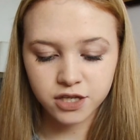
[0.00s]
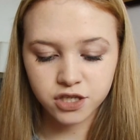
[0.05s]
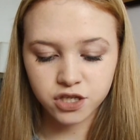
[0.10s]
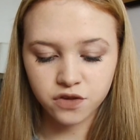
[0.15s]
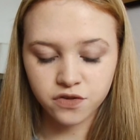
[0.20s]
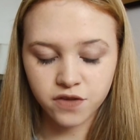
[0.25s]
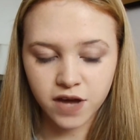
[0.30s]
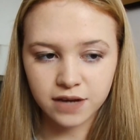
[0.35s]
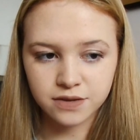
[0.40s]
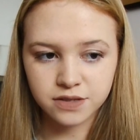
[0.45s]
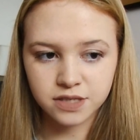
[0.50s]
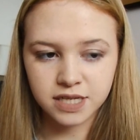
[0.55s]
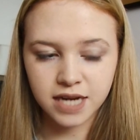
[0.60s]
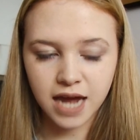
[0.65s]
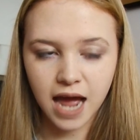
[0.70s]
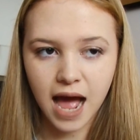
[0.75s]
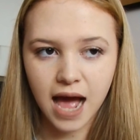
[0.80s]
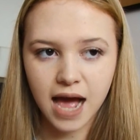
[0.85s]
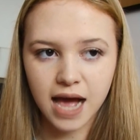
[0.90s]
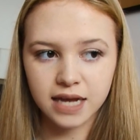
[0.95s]

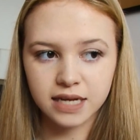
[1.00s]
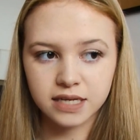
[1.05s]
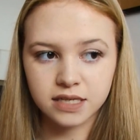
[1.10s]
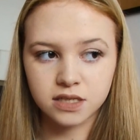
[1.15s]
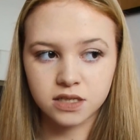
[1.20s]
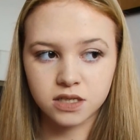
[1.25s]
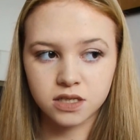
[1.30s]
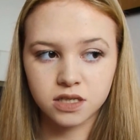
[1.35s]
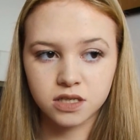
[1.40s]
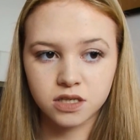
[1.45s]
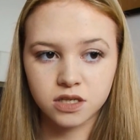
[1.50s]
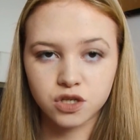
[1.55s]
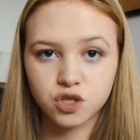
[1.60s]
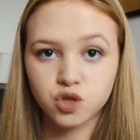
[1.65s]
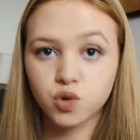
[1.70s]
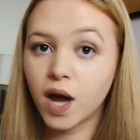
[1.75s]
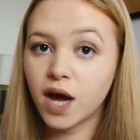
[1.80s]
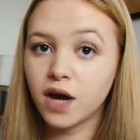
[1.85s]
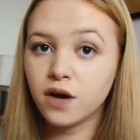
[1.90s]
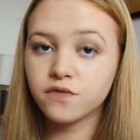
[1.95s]

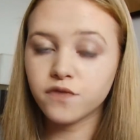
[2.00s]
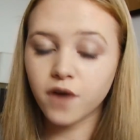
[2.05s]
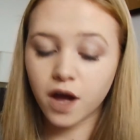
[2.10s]
2012.